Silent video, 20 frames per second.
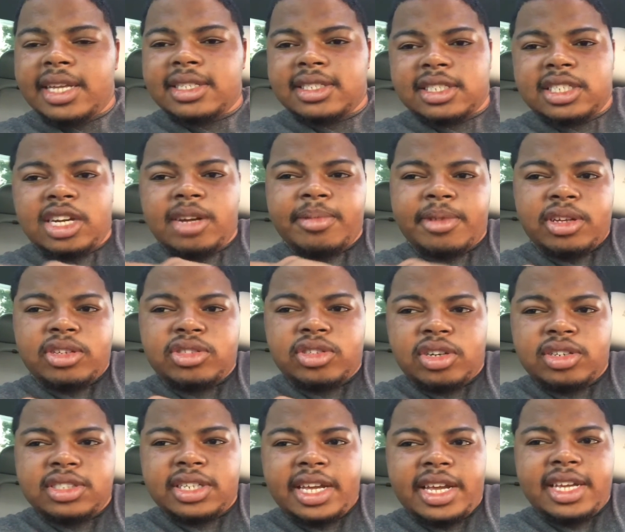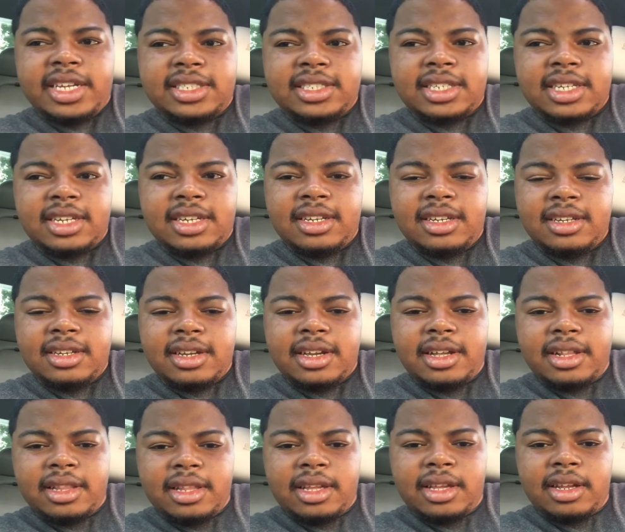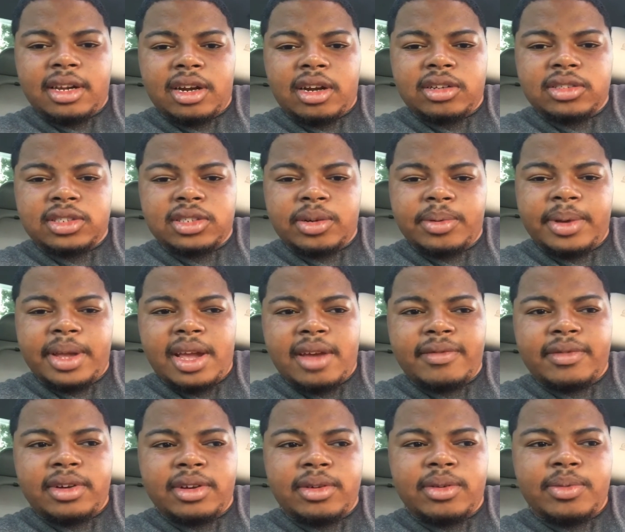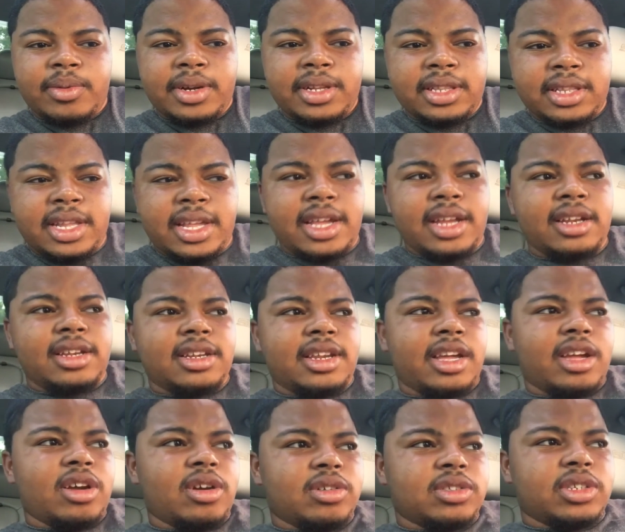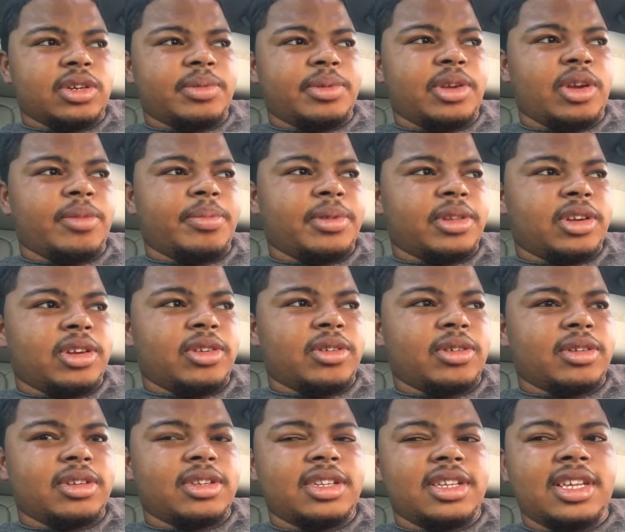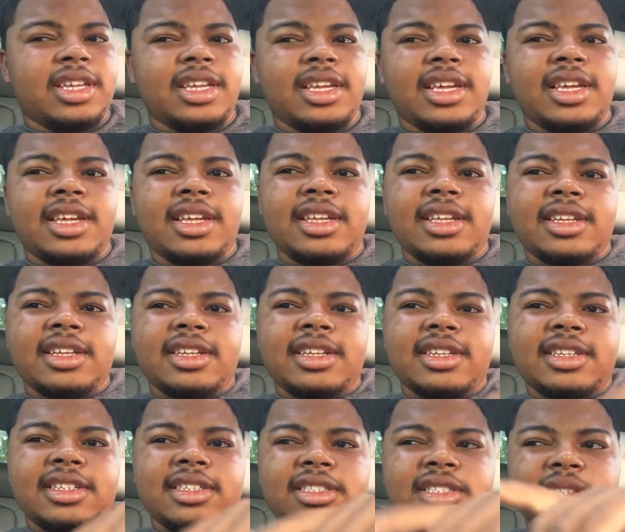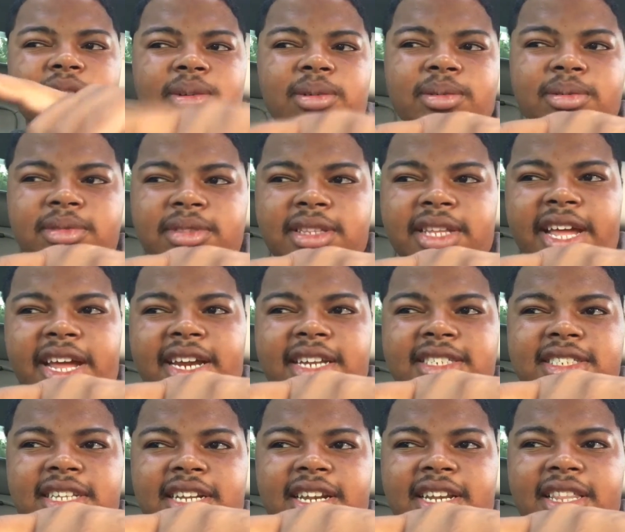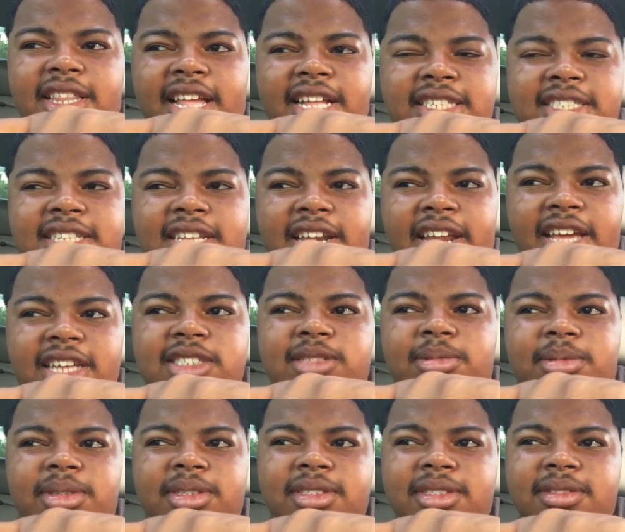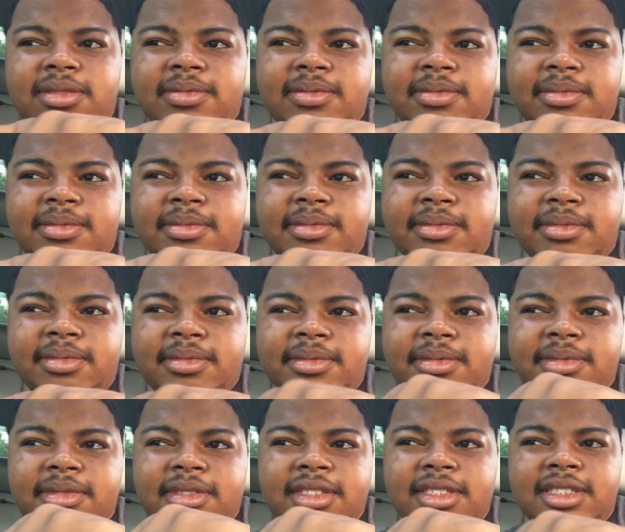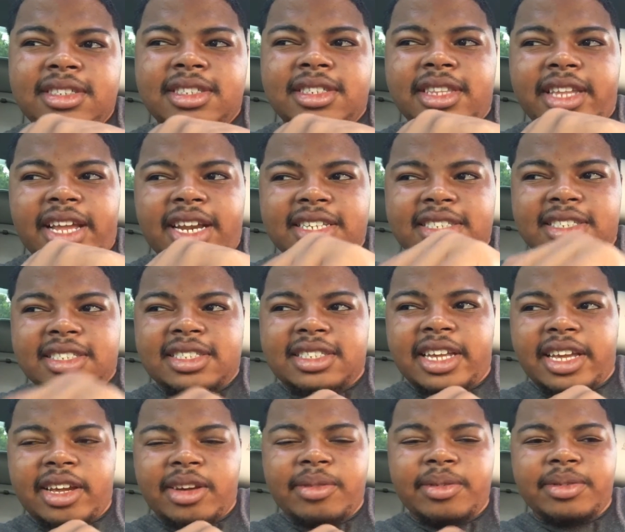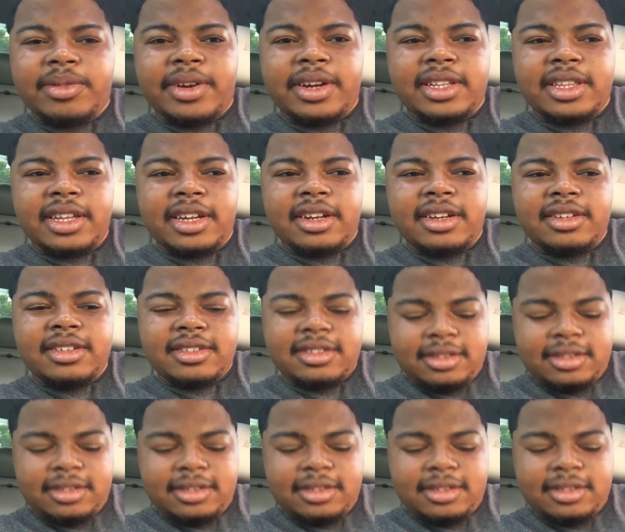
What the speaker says: some controls the AC, and then also we have a one that goes on when we open the door. So that's the next one. That is the second one right there.